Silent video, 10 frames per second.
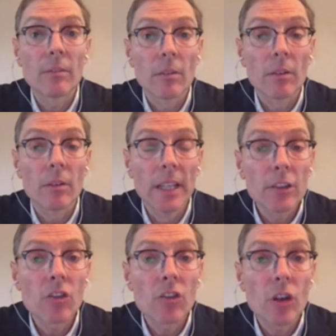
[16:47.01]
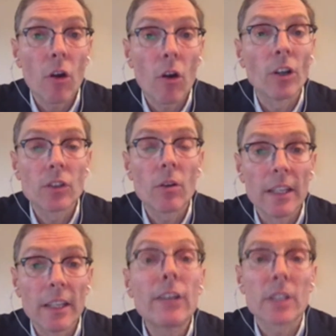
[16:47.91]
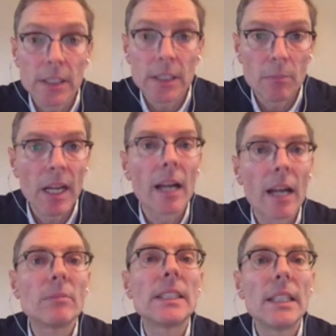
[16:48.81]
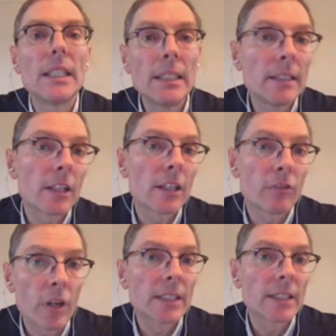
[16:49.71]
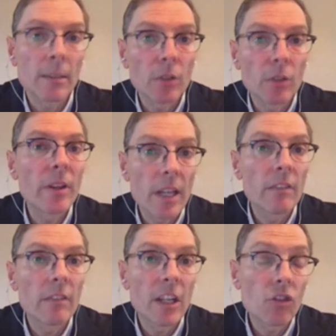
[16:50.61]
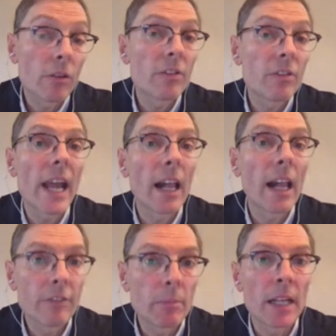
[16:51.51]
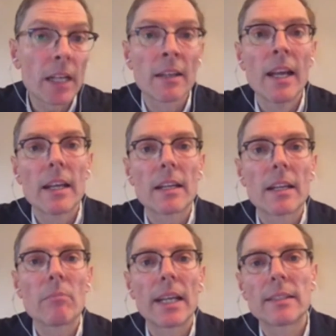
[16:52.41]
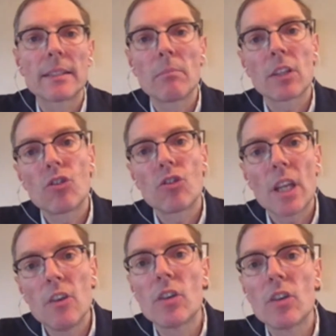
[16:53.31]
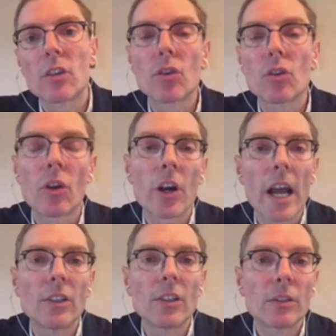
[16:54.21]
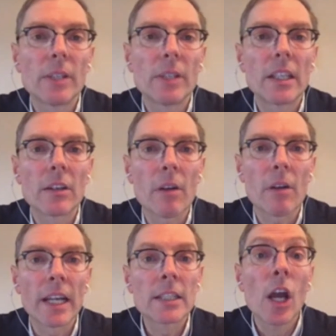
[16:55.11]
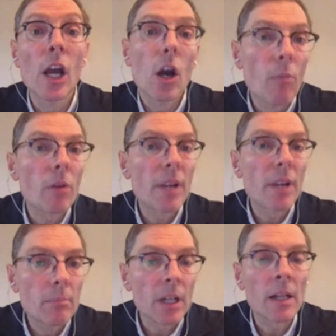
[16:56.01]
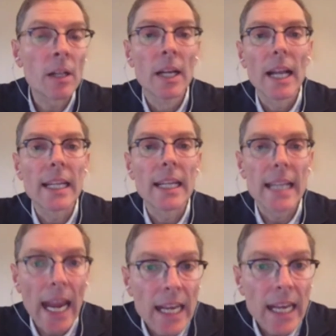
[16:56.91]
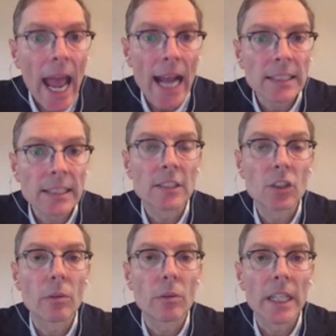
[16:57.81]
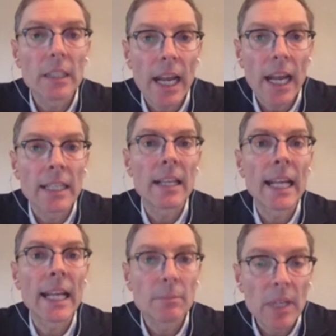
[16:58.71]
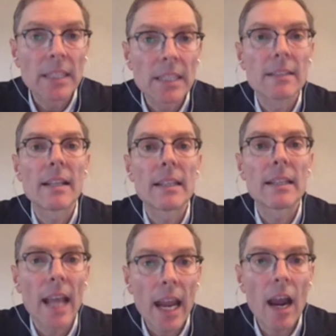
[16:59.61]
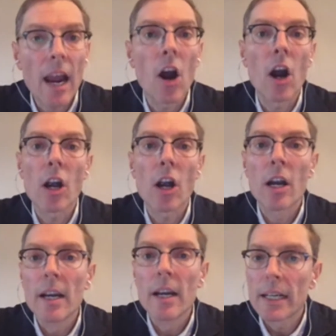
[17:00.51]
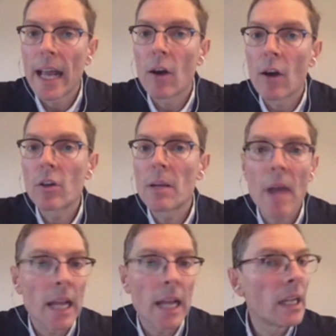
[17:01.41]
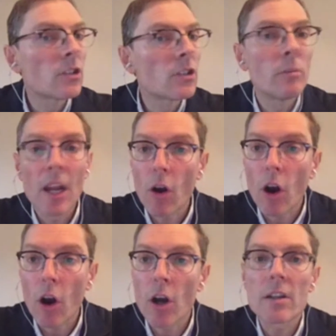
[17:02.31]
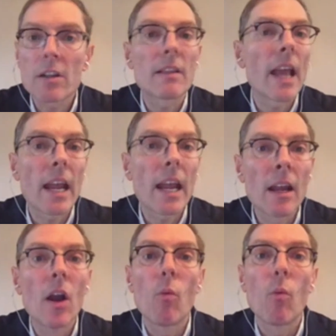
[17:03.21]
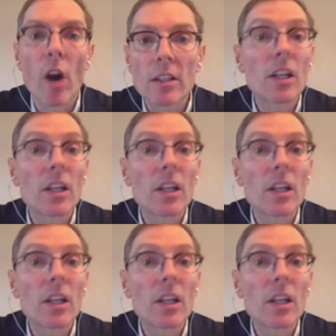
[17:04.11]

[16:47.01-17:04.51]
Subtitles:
literacy becomes easier. For example, with the invention of the alphabet, that makes it much easier to learn how to read and write. More people gain access to it, and that means that they are now demanding to be heard, that they want a